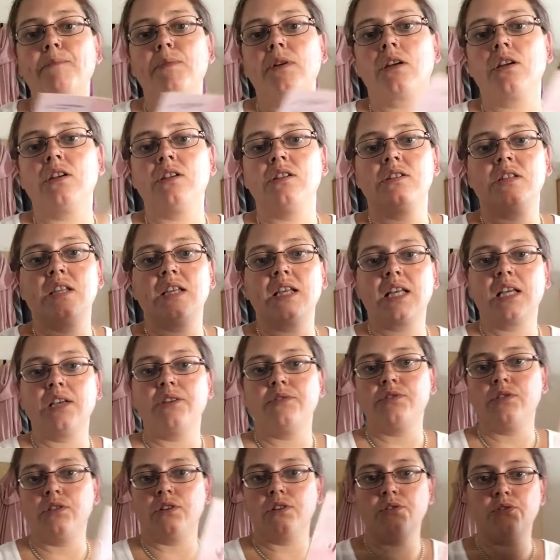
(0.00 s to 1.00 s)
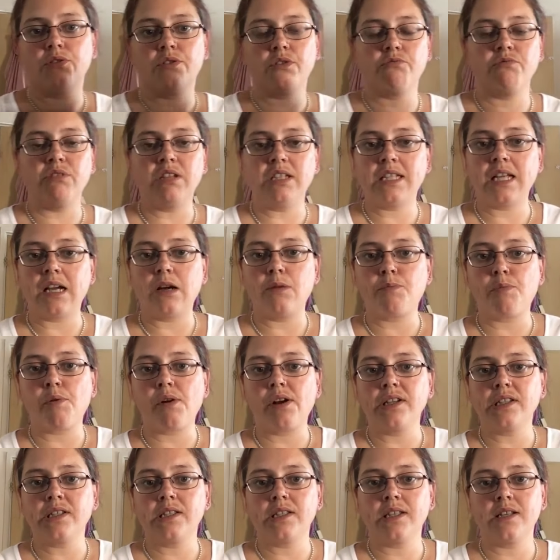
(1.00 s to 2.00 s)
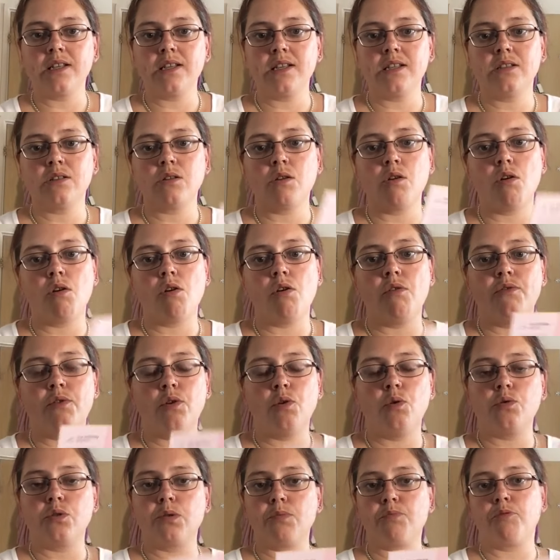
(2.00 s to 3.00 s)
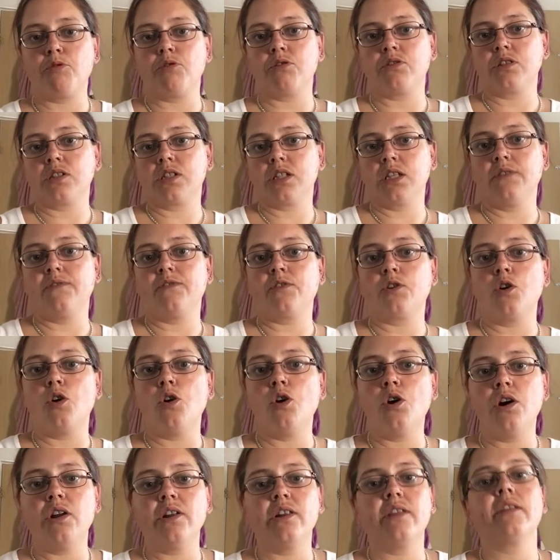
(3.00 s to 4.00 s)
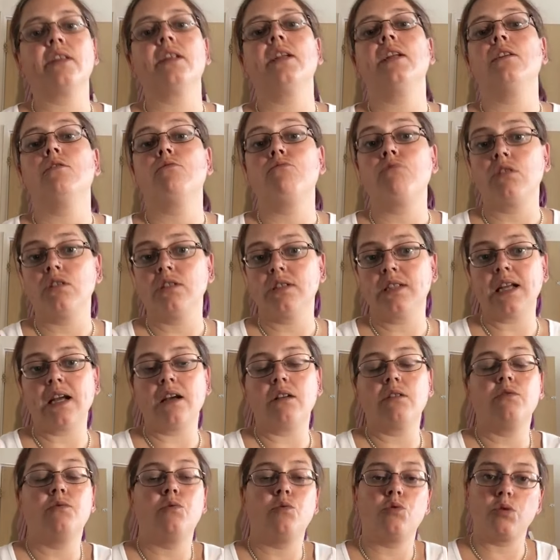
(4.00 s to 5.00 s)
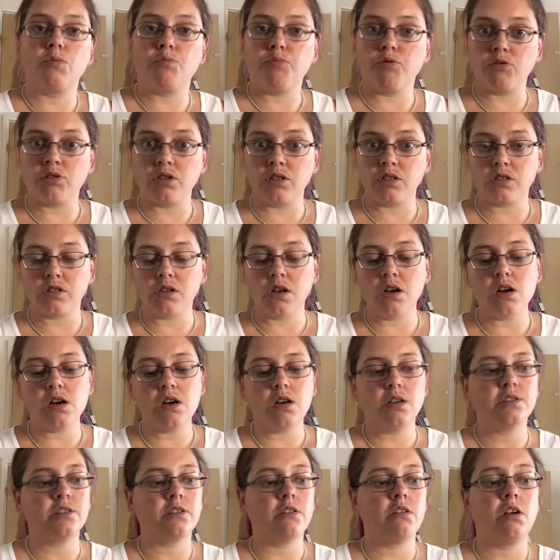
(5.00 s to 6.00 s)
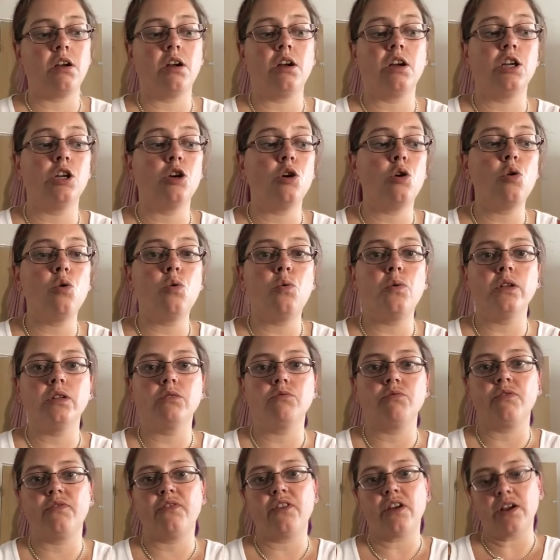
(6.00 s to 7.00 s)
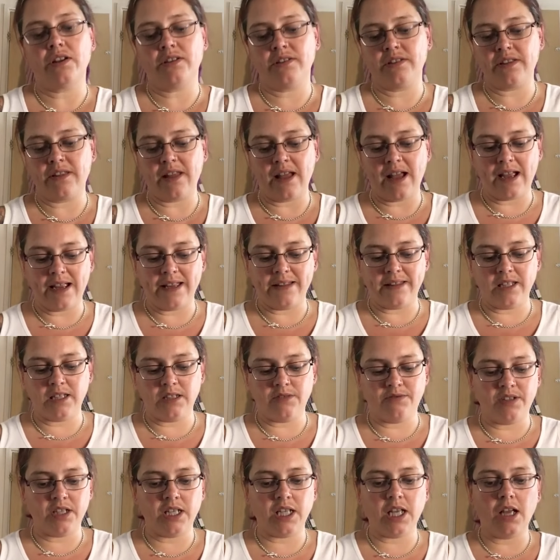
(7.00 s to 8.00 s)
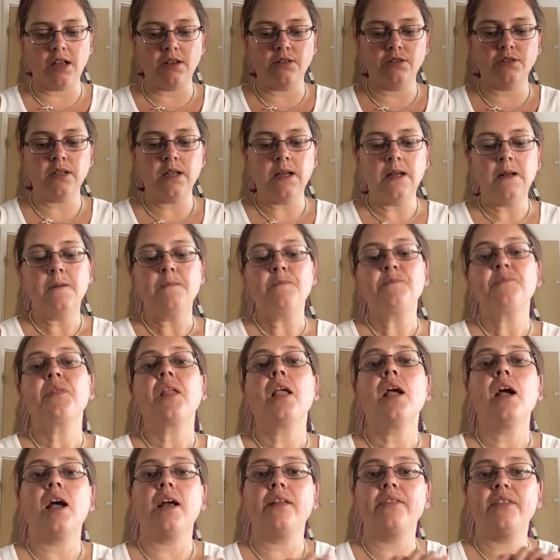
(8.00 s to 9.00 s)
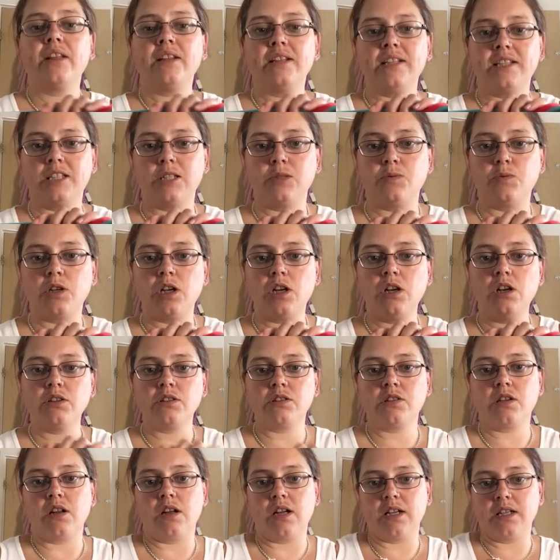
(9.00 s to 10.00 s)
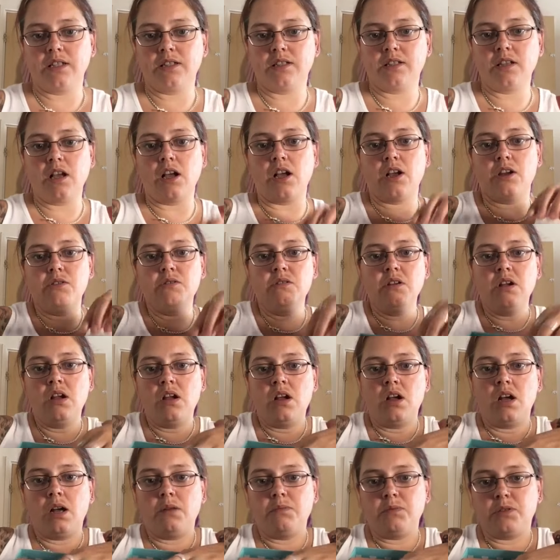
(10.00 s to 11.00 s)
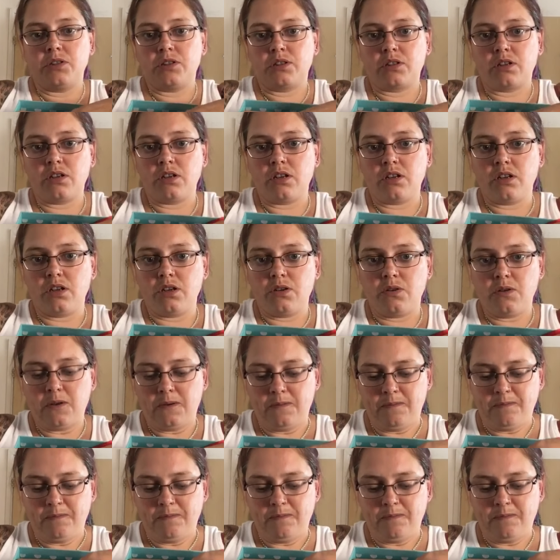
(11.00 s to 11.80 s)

because it gives you the retail prices of all the products that you've got and then a little rundown of what the products are. So I always refer to that in these videos. And then this is what it looks like. So I'm just going to